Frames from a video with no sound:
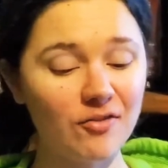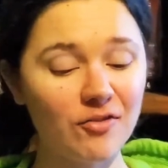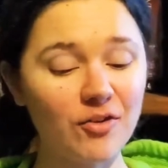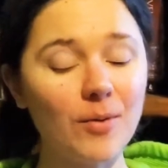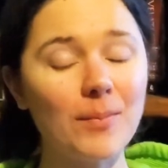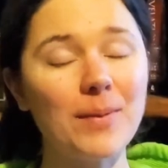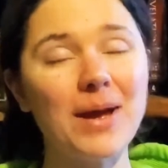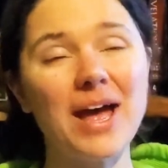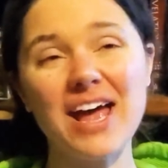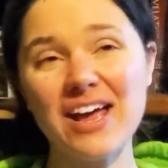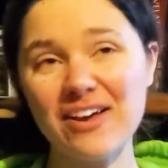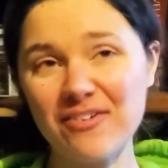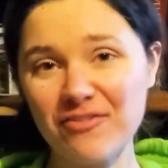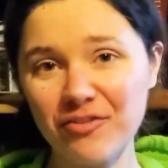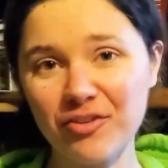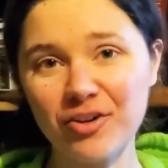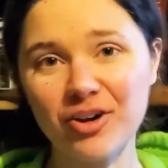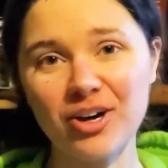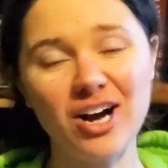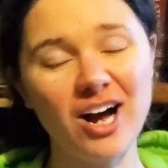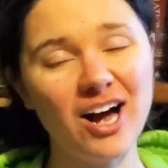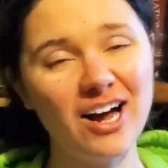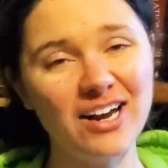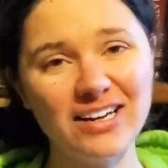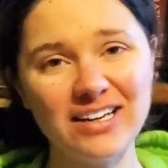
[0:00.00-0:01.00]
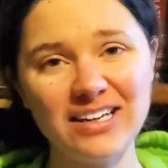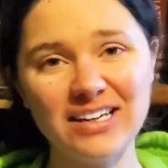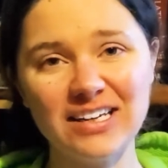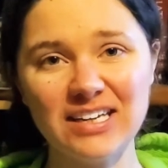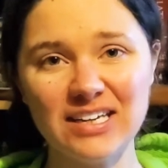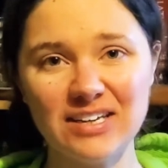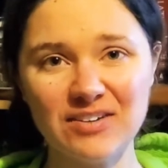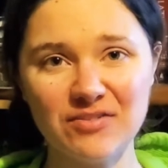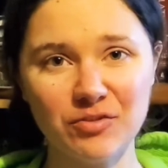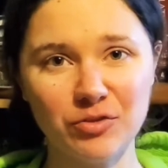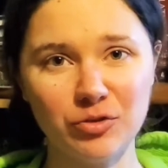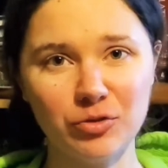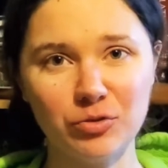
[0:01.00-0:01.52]
from a forgotten
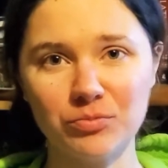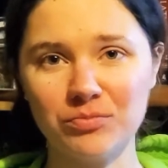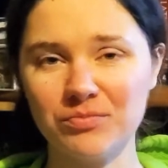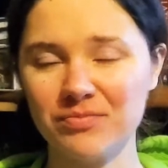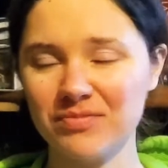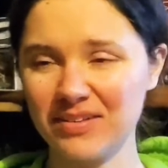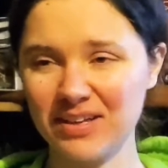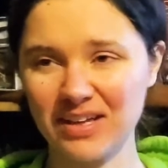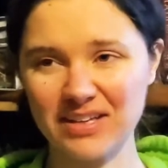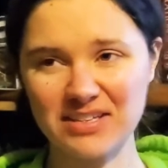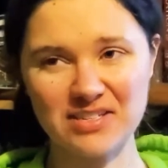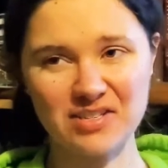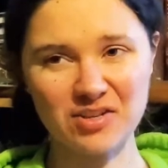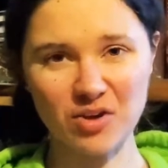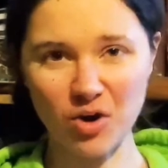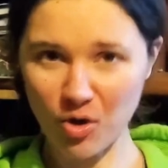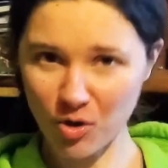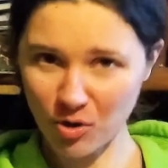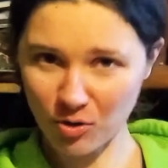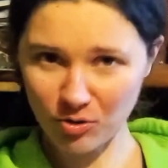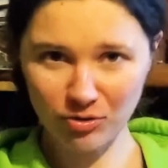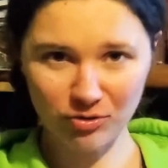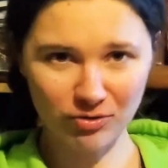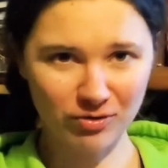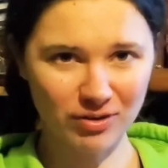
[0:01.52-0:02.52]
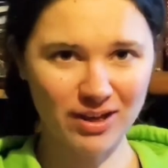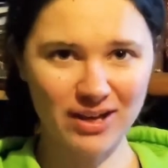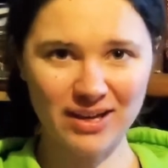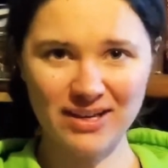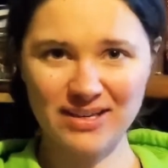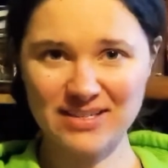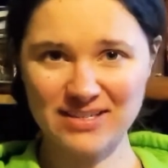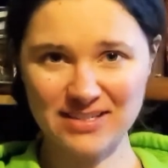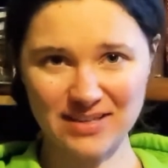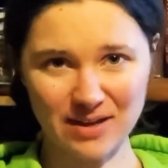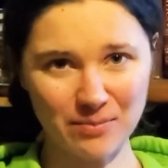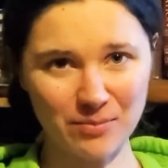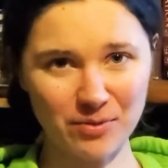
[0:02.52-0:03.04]
evil. That's the whole
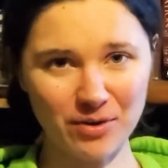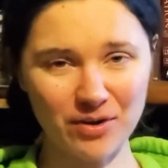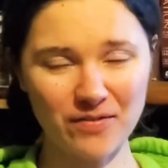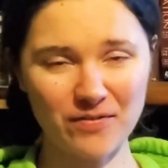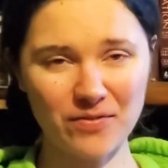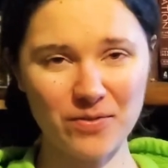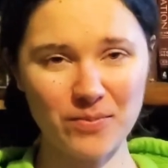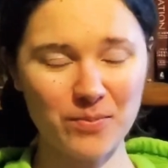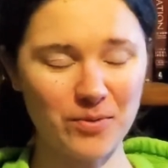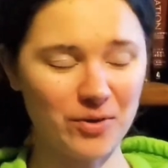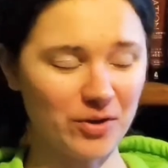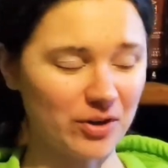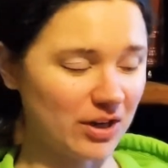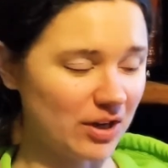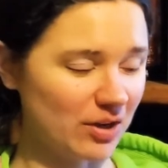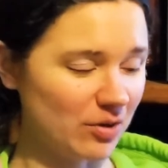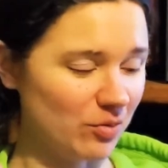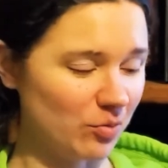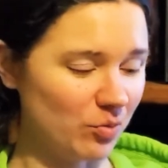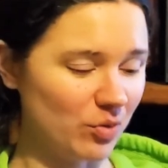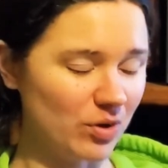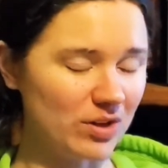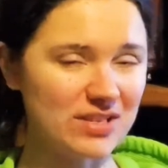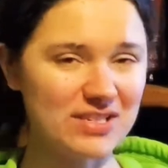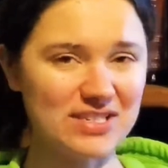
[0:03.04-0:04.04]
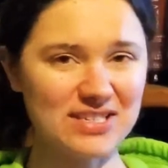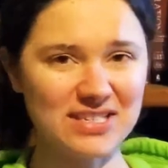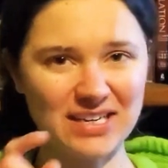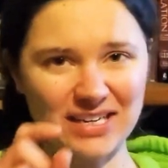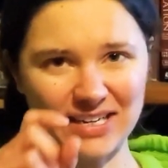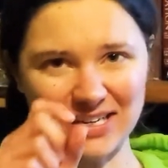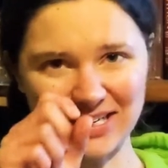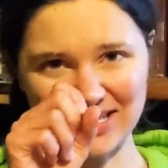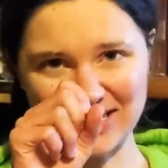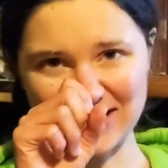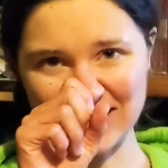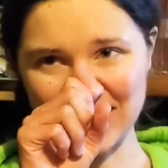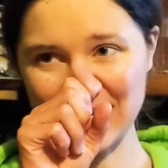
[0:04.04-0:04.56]
summary of the book in one
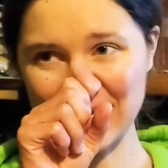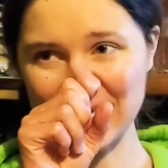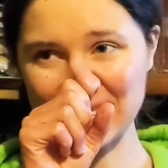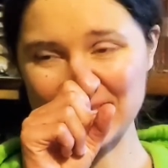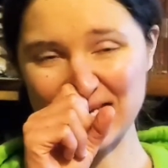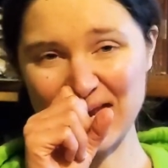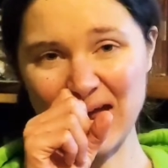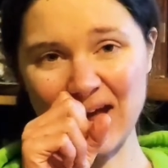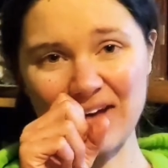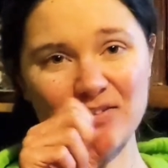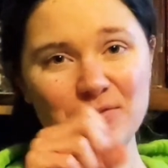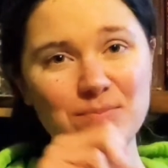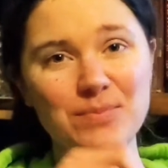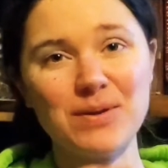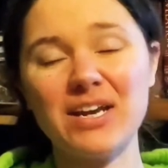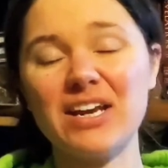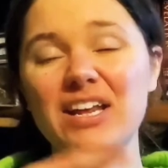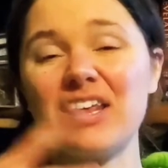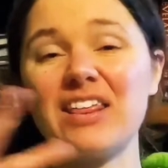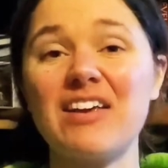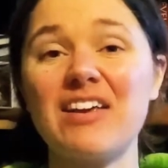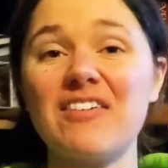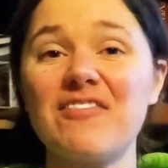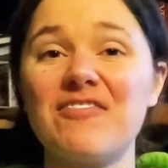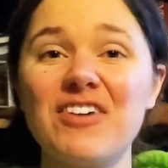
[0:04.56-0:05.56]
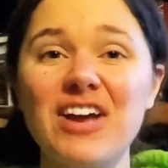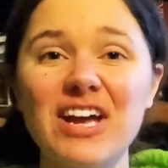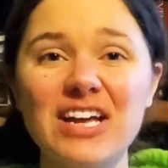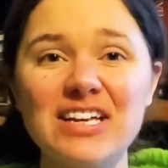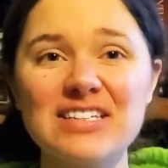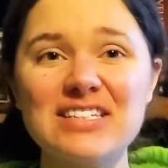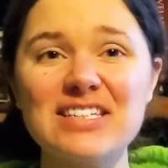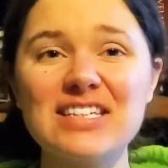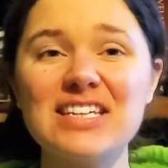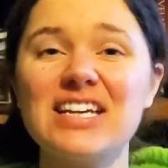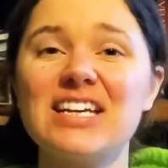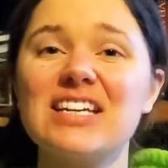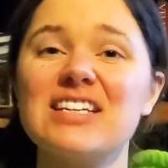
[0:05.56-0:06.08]
sentence. It doesn't have to be anything
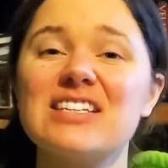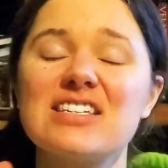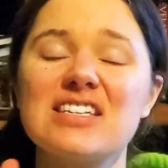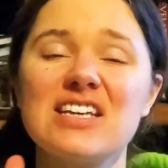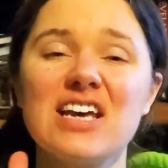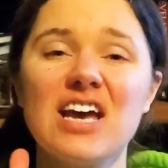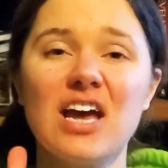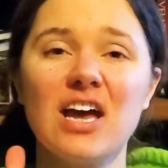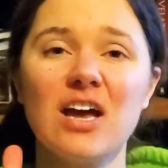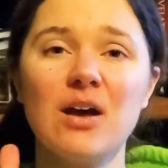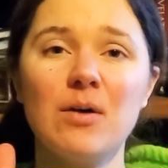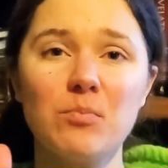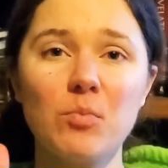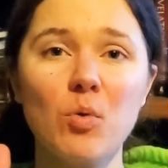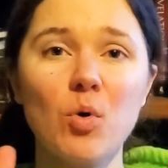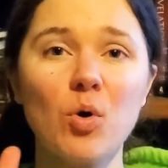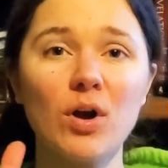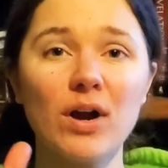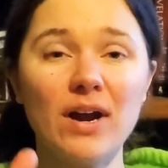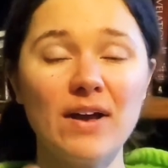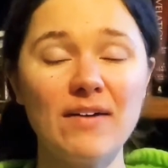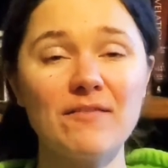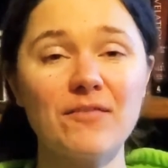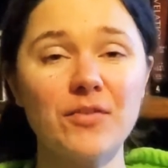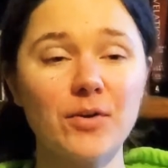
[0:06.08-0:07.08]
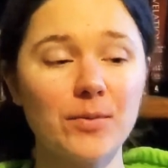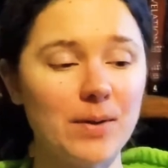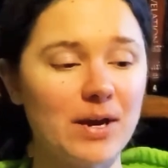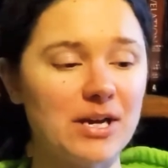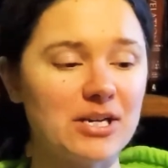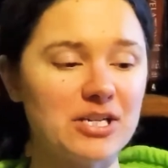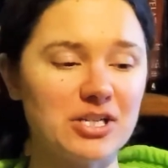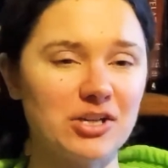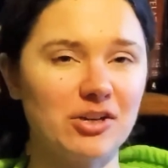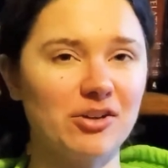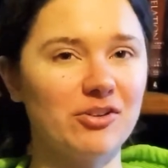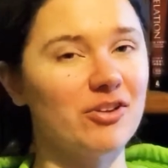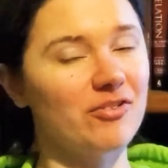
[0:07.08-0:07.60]
fancy. It's more
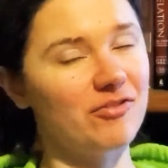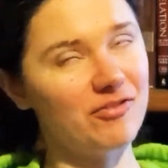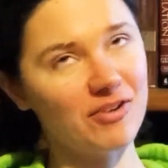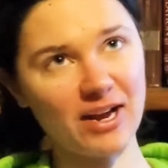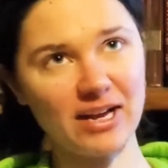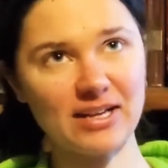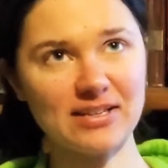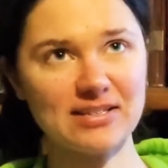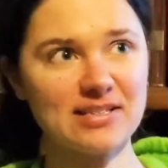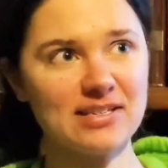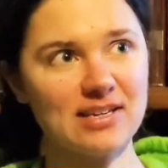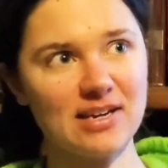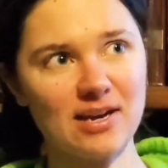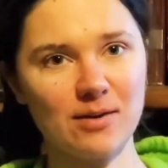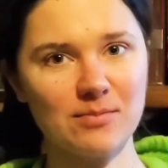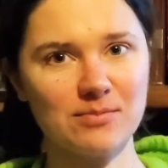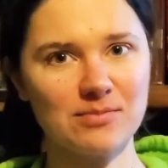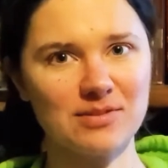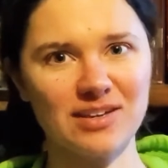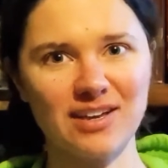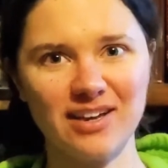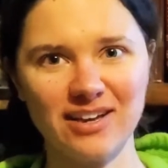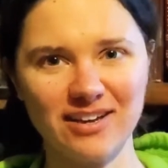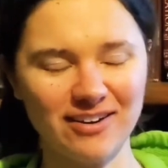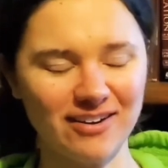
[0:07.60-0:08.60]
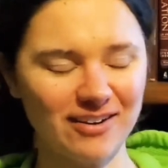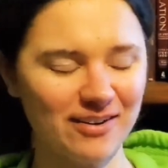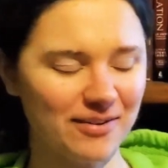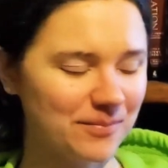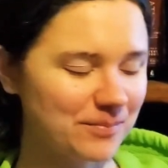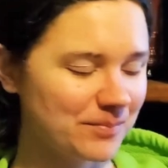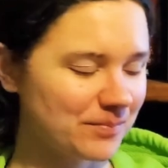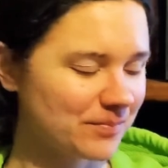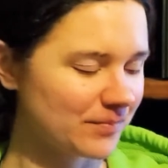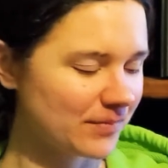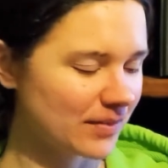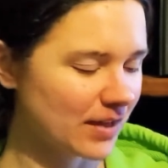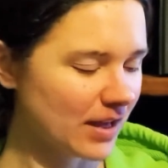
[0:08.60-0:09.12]
informational. The fancy comes later.